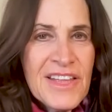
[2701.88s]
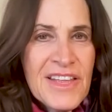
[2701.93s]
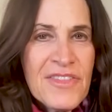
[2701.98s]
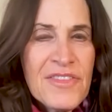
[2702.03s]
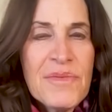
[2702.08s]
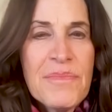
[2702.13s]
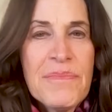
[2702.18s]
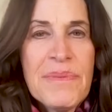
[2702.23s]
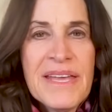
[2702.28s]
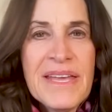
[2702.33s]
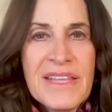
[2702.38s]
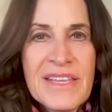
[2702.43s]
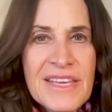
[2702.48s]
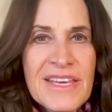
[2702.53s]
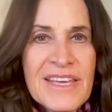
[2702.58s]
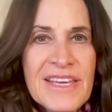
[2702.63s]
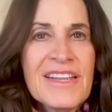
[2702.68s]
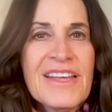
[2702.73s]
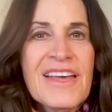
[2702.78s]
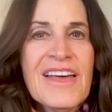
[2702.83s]
another
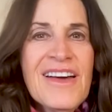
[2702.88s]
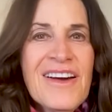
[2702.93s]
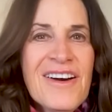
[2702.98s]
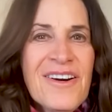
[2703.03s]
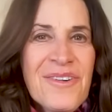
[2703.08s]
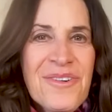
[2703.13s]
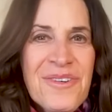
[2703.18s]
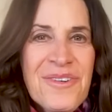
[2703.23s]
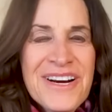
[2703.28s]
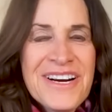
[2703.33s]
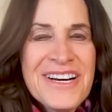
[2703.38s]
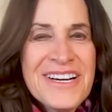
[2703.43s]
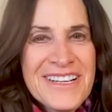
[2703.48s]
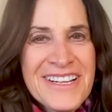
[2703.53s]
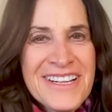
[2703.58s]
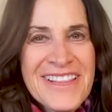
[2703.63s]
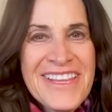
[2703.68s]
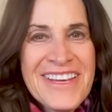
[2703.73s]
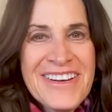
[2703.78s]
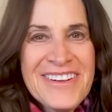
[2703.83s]
opinion, or
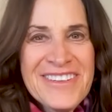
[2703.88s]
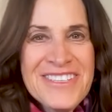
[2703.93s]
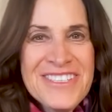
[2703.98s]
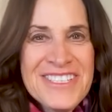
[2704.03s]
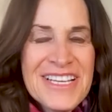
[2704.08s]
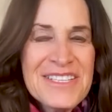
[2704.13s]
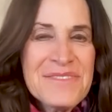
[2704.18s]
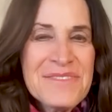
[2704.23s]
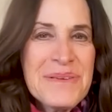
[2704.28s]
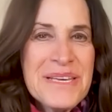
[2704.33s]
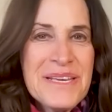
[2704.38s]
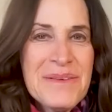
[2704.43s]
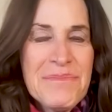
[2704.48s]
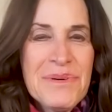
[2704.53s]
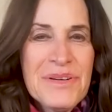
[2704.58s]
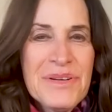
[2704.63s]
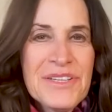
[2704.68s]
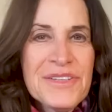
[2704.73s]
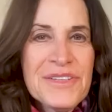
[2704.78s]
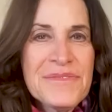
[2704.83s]
they're just
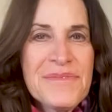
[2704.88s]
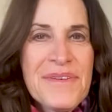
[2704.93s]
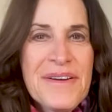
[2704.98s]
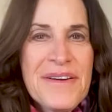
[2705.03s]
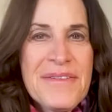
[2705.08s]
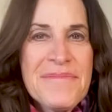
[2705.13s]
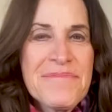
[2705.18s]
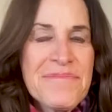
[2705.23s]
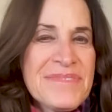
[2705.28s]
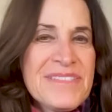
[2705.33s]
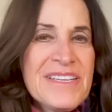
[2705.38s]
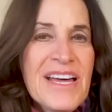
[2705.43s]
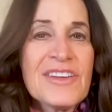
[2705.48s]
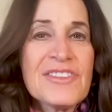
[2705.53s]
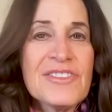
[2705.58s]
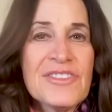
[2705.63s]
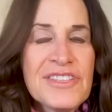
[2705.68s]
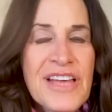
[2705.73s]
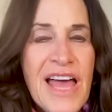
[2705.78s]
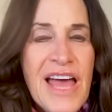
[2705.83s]
people. Um,
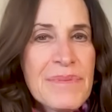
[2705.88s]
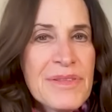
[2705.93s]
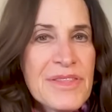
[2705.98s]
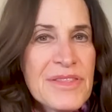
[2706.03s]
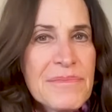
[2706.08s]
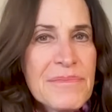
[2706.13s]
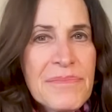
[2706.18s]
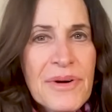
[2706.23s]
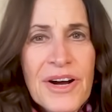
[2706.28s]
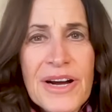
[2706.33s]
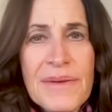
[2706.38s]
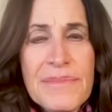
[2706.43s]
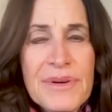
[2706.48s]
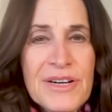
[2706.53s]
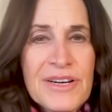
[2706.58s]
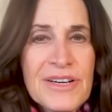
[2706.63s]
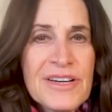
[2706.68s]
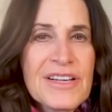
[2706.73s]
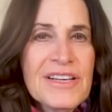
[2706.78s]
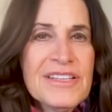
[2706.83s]
Dr. Tabitha
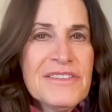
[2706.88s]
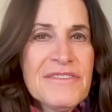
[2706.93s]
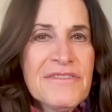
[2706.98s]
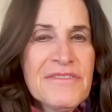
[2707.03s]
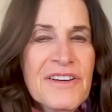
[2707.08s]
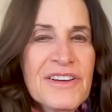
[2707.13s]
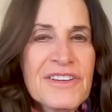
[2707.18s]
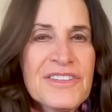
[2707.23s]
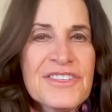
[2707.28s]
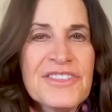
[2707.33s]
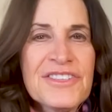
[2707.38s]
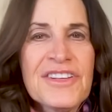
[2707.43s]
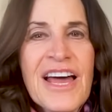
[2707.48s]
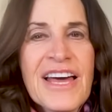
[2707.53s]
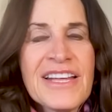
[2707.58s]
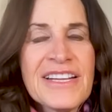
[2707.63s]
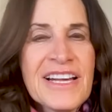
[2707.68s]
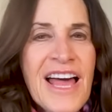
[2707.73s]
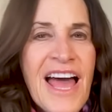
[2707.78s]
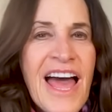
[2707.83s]
Barber is a functional
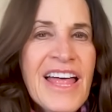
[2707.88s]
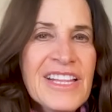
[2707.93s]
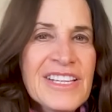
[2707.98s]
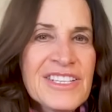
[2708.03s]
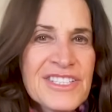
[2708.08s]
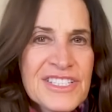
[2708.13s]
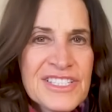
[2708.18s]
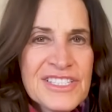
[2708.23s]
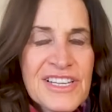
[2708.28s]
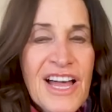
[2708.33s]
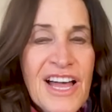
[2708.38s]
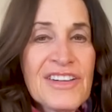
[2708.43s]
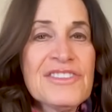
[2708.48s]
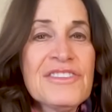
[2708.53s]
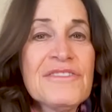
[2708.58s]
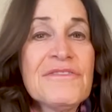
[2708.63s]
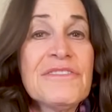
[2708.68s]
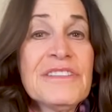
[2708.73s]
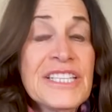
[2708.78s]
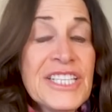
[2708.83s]
gynecologist.
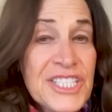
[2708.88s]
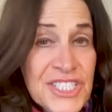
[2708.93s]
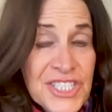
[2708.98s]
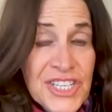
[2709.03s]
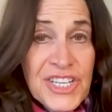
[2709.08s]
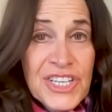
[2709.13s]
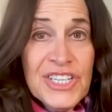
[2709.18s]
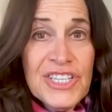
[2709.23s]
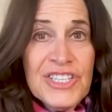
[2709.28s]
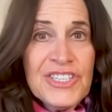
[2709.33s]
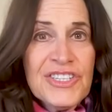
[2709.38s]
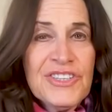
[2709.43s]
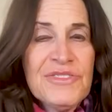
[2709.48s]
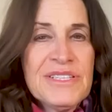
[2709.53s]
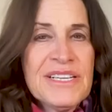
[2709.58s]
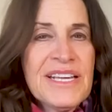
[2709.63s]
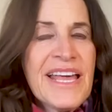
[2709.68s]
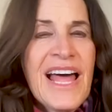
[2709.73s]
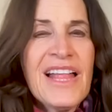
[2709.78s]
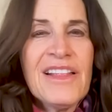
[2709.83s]
Dr. Felice Gersh,
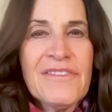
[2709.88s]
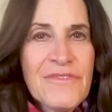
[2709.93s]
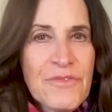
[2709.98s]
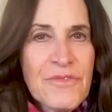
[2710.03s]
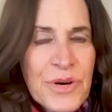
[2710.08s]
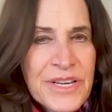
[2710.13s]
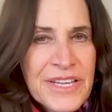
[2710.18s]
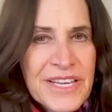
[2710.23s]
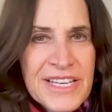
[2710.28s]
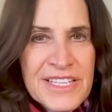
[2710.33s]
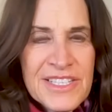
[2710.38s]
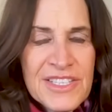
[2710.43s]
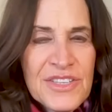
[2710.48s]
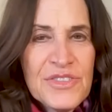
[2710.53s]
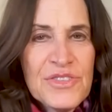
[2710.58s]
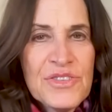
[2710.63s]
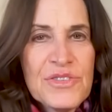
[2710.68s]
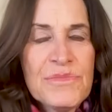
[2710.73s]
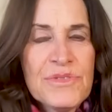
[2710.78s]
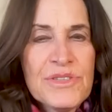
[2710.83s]
who's in California, has
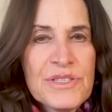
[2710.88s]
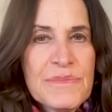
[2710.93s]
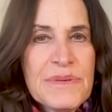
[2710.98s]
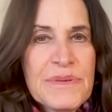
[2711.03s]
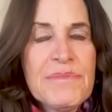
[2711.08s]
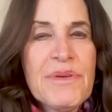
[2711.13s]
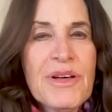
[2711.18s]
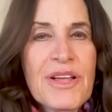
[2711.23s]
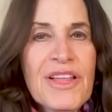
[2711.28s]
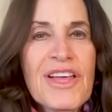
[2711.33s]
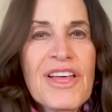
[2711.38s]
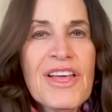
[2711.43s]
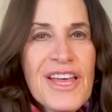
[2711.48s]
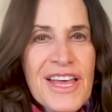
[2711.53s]
seen numerous people,